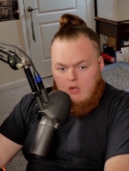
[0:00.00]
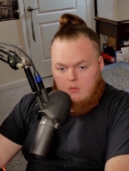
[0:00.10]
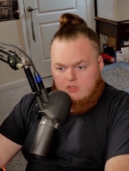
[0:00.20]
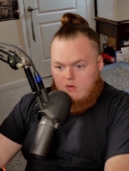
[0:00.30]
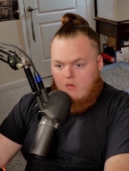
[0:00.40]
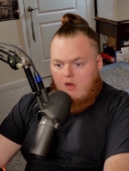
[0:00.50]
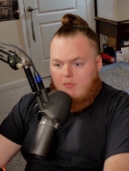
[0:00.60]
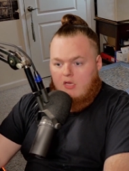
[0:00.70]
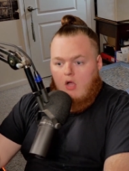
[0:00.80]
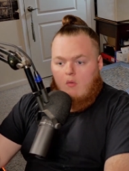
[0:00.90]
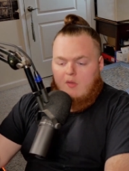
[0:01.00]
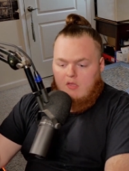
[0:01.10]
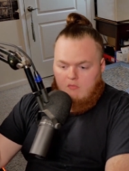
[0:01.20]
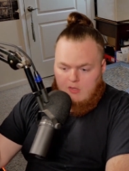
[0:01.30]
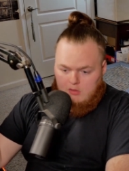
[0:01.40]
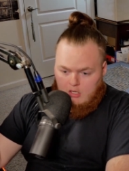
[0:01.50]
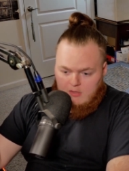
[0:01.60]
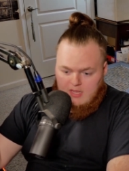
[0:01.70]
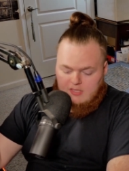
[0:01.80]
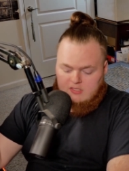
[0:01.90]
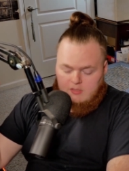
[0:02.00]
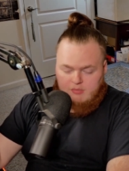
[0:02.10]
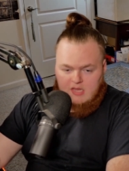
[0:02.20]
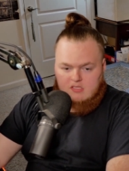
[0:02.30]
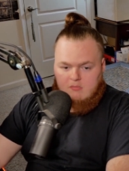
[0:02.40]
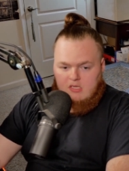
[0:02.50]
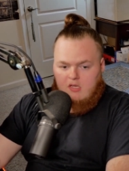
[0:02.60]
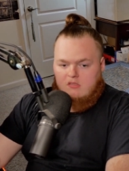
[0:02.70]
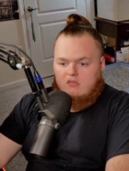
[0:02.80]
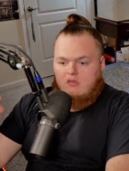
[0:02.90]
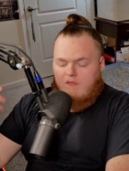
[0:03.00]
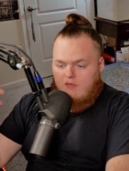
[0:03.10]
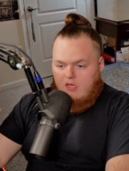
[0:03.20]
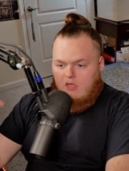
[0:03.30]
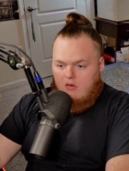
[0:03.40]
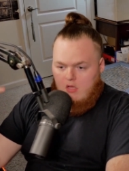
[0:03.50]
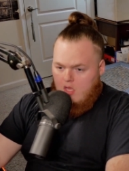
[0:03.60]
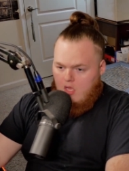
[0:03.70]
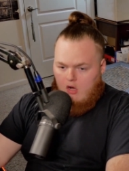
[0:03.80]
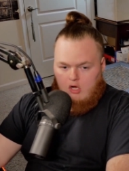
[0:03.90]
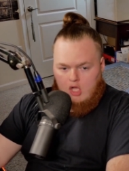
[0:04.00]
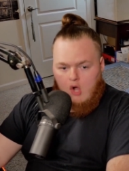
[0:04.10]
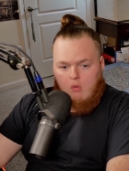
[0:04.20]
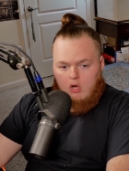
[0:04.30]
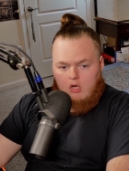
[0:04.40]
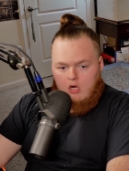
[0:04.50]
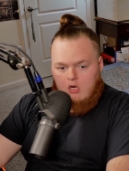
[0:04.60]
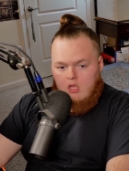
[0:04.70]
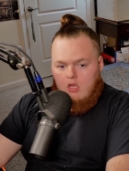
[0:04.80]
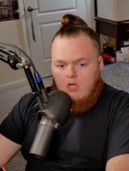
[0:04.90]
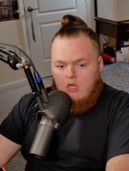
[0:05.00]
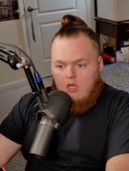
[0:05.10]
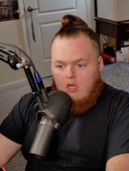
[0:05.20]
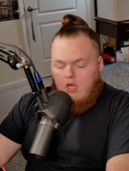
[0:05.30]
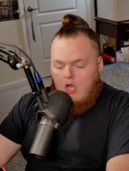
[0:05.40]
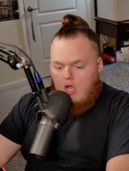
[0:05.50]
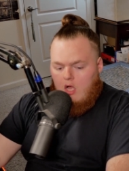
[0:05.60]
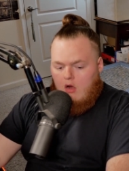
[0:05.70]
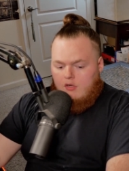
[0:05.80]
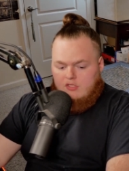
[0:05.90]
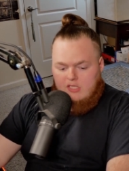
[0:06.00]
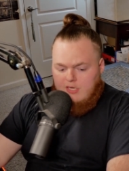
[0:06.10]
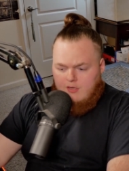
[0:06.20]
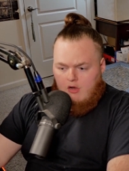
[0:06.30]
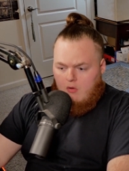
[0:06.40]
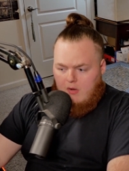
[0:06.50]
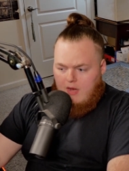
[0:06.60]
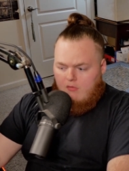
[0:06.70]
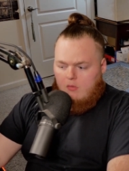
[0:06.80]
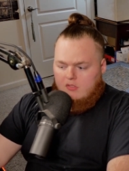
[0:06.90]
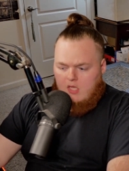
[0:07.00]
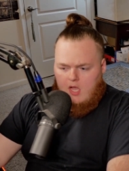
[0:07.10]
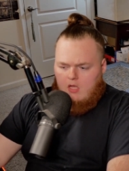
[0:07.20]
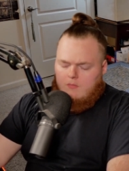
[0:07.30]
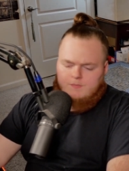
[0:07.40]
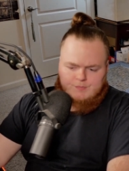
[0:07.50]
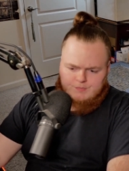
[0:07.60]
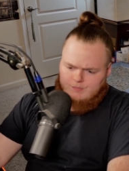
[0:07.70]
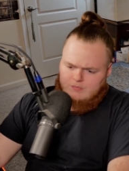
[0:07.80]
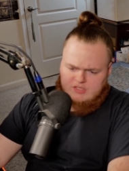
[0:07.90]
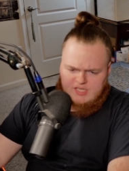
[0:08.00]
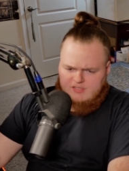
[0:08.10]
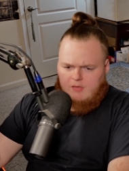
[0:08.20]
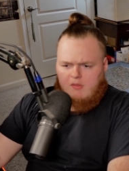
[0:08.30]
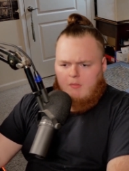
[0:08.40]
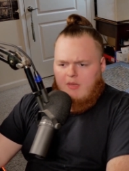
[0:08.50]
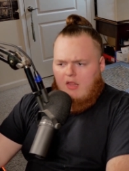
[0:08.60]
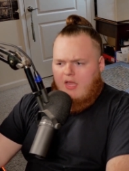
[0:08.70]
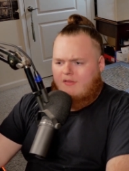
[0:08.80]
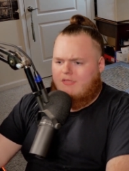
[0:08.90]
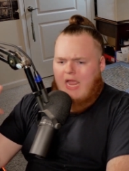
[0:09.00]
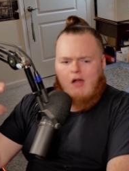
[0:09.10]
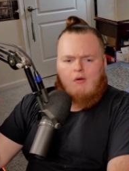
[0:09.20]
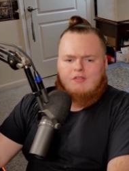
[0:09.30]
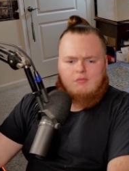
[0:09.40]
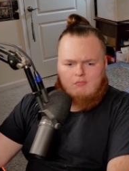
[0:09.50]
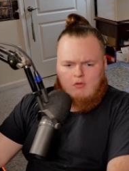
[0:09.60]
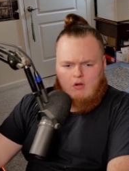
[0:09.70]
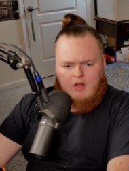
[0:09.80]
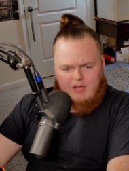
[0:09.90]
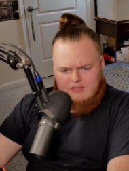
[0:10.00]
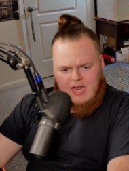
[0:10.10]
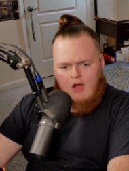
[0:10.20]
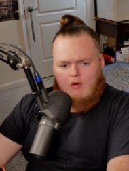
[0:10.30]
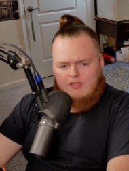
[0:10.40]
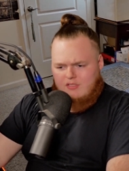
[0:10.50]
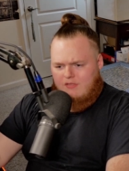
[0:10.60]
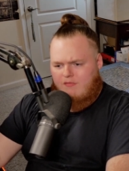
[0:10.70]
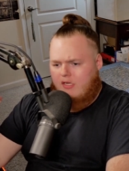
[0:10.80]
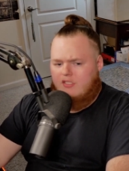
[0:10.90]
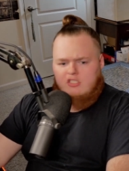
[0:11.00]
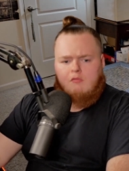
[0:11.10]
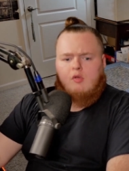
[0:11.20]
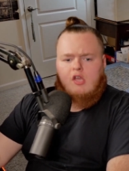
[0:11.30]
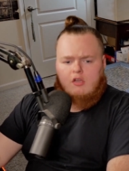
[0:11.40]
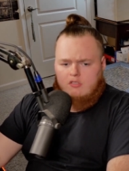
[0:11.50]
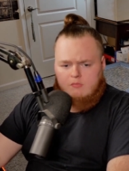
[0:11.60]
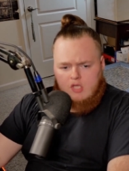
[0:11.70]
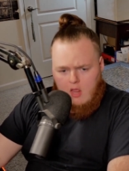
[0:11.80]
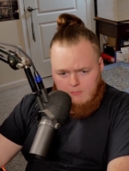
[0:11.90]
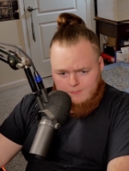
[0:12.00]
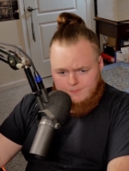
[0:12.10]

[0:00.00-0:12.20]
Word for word: with saori but no we we learn that it's in the present because the fucking her coworker uh or senior or whatever was like said something about like terrorism or like terrorists and fucking shibuya or some shit